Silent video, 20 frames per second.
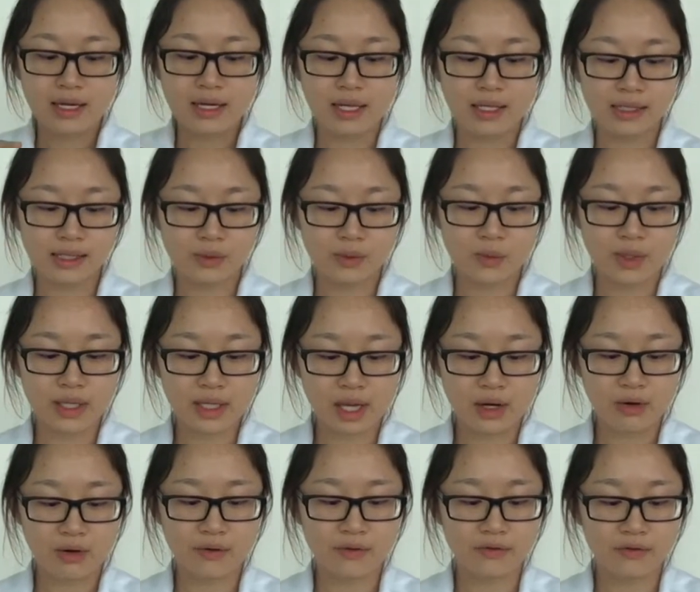Thus, we
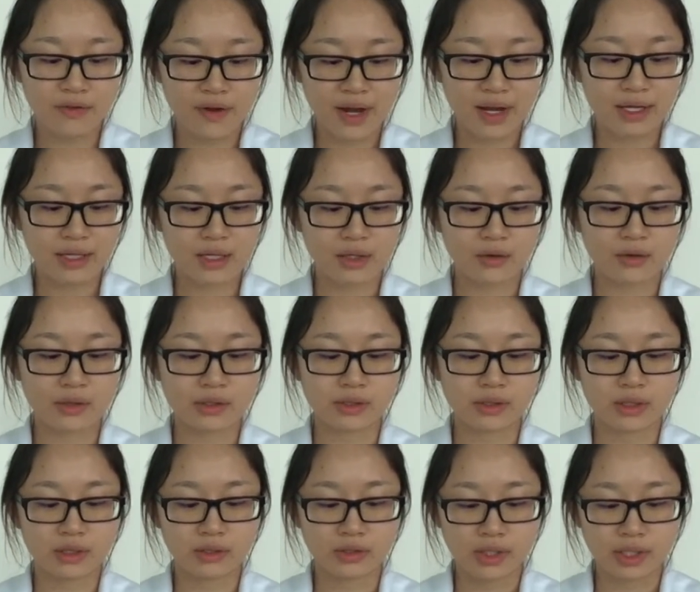cannot find the
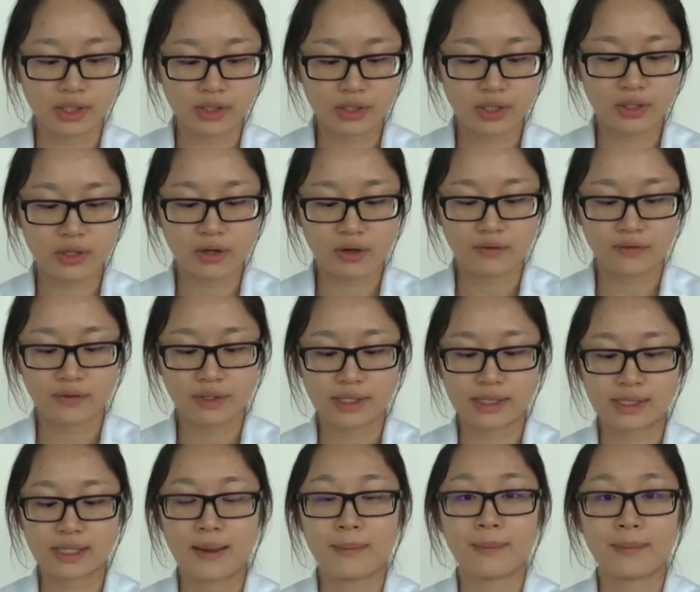concentration of the
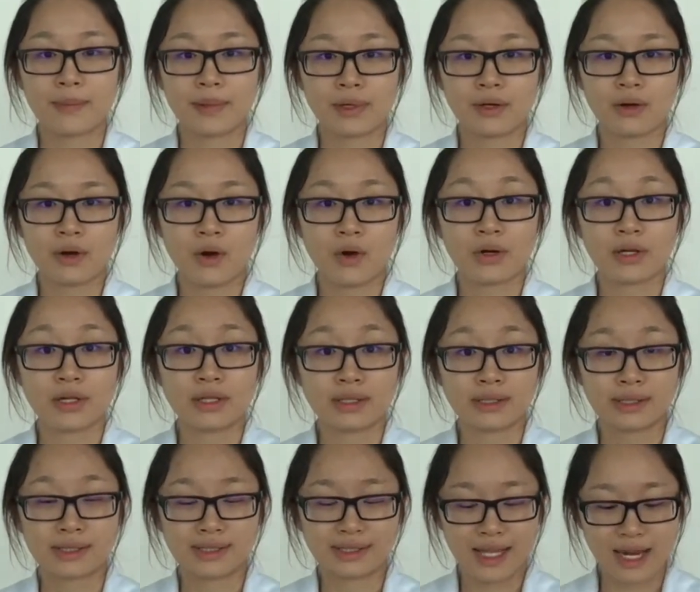sample or the
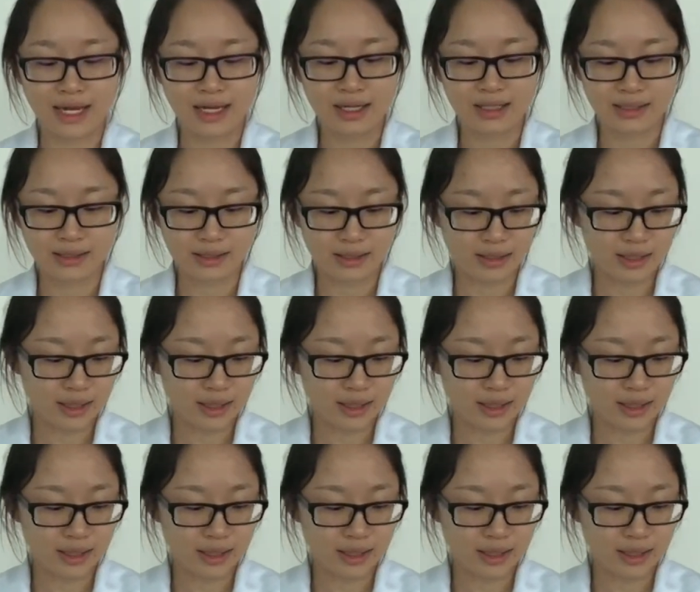standard.